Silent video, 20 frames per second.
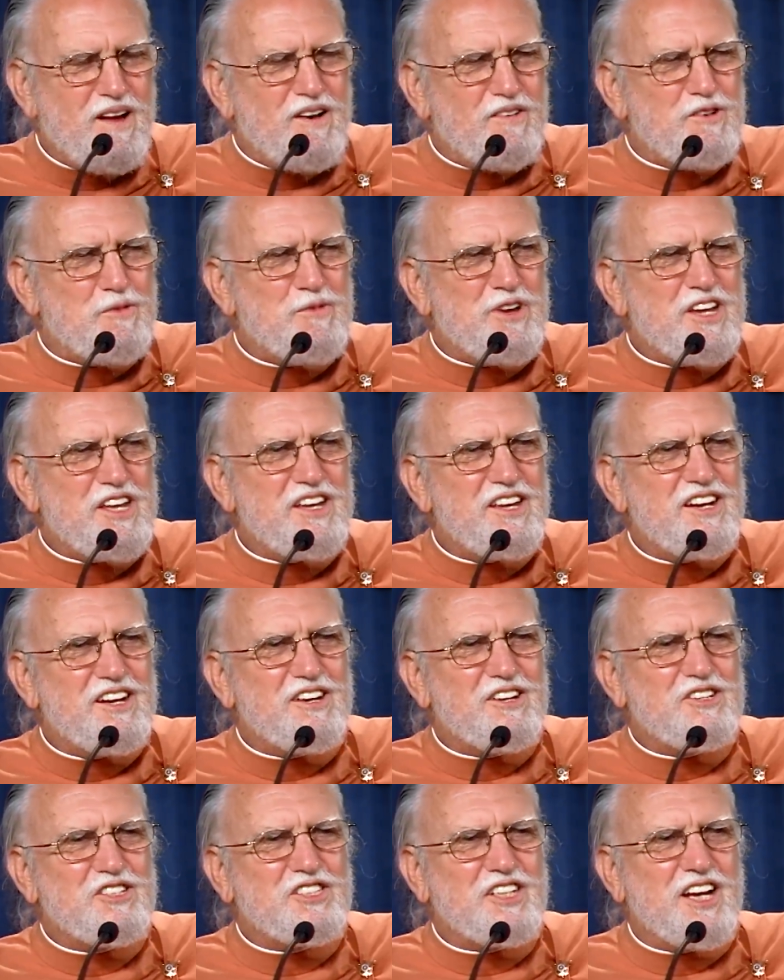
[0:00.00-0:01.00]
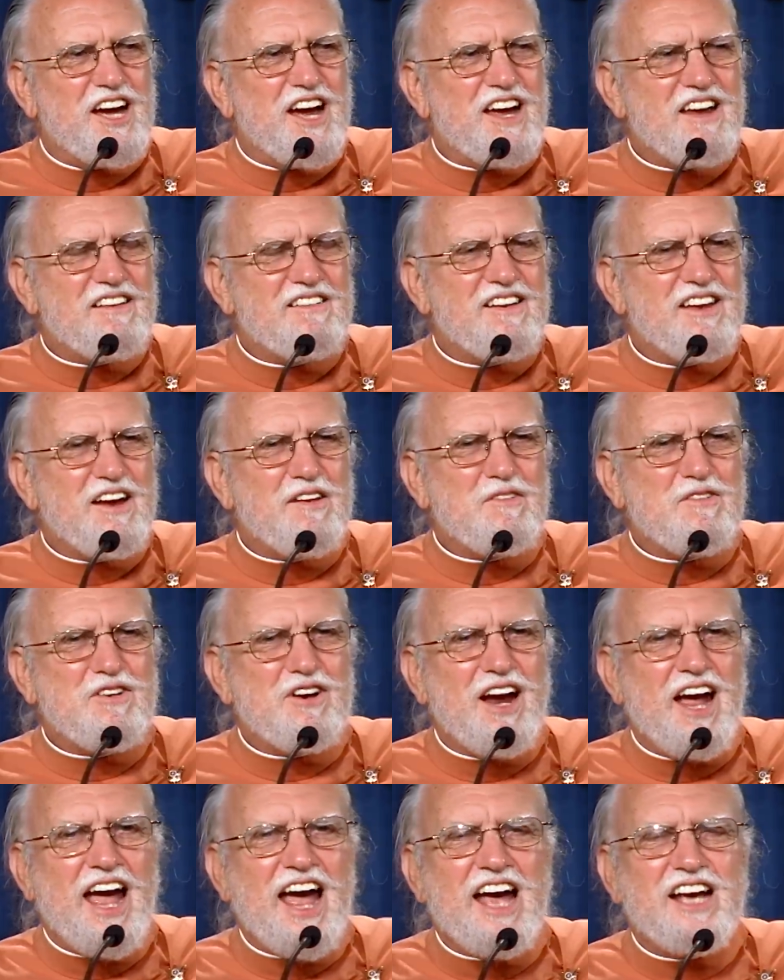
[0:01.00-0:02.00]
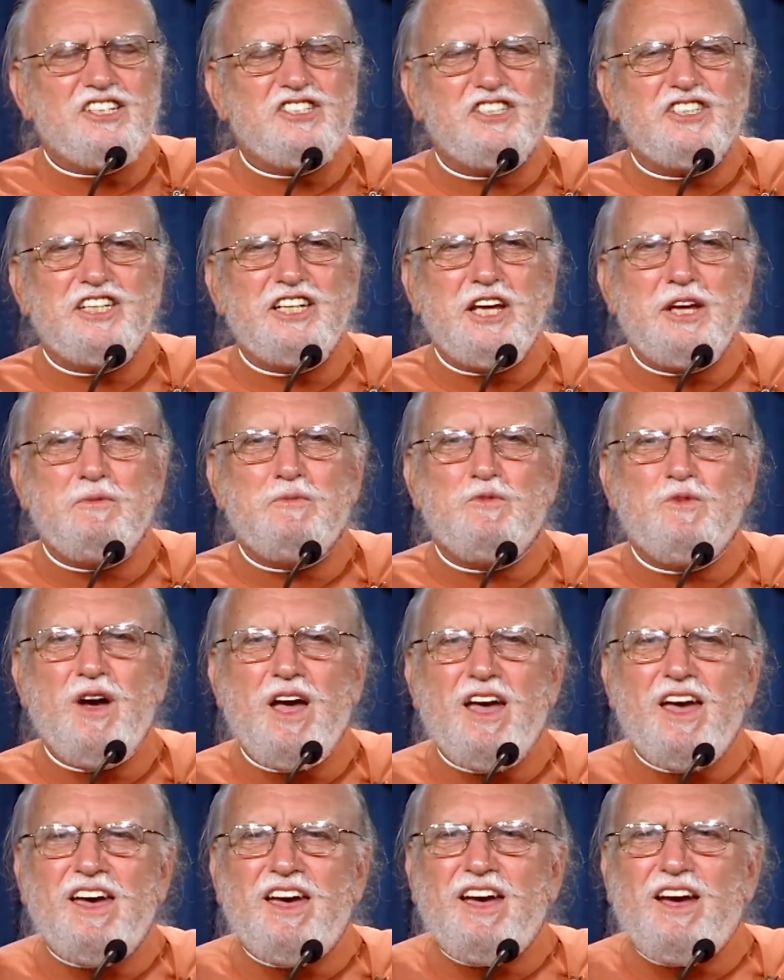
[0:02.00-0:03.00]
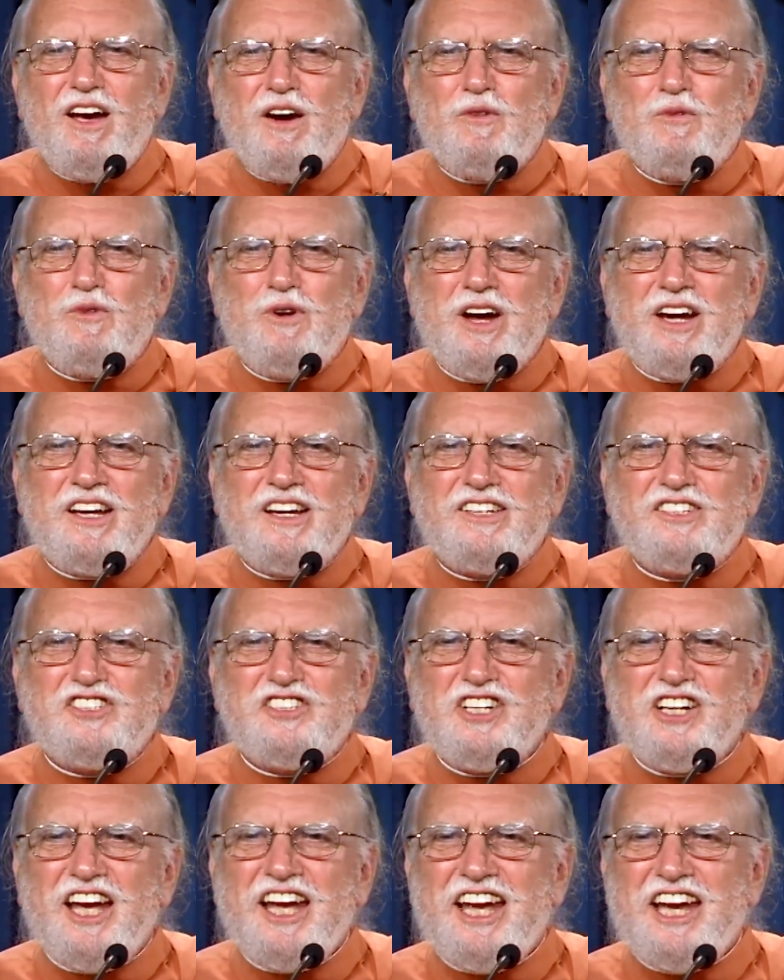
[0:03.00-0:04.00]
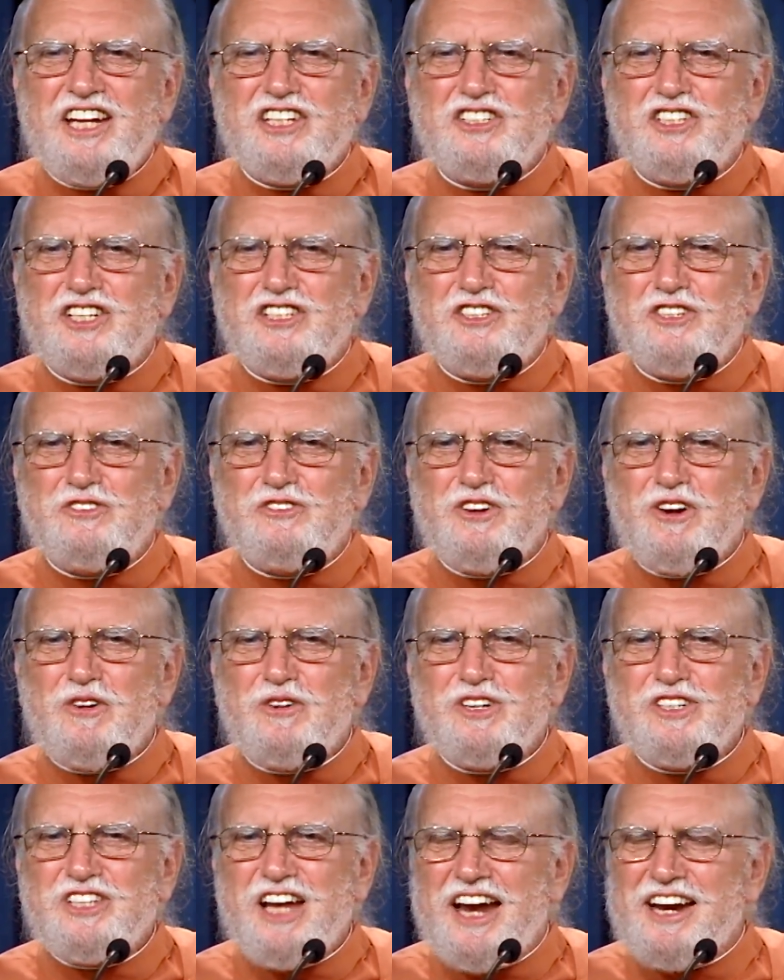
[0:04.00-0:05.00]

For many years, I never asked him what change did you notice?